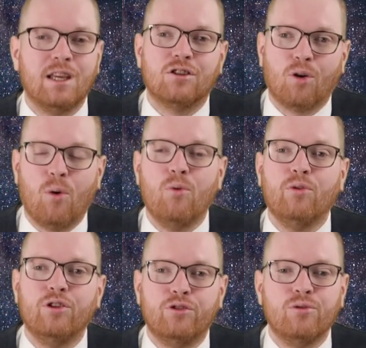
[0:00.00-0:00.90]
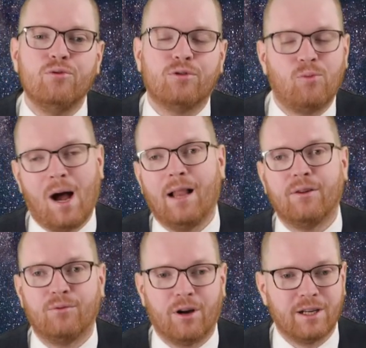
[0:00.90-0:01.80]
it's only used while
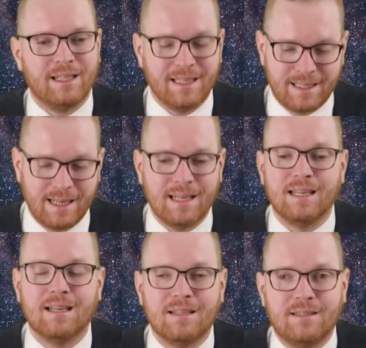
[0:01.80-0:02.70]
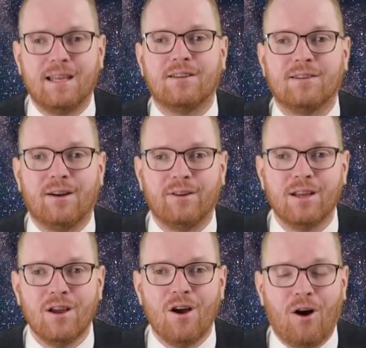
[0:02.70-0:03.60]
the rocket is sitting stationary
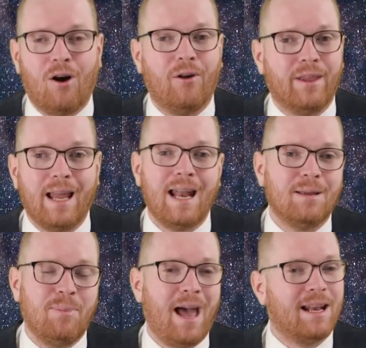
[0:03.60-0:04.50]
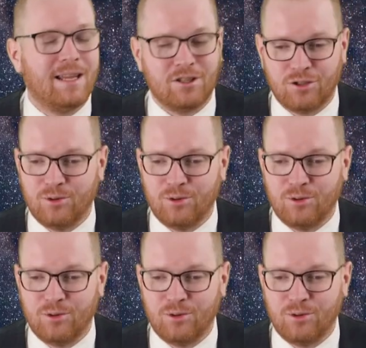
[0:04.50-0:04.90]
on the landing pad. As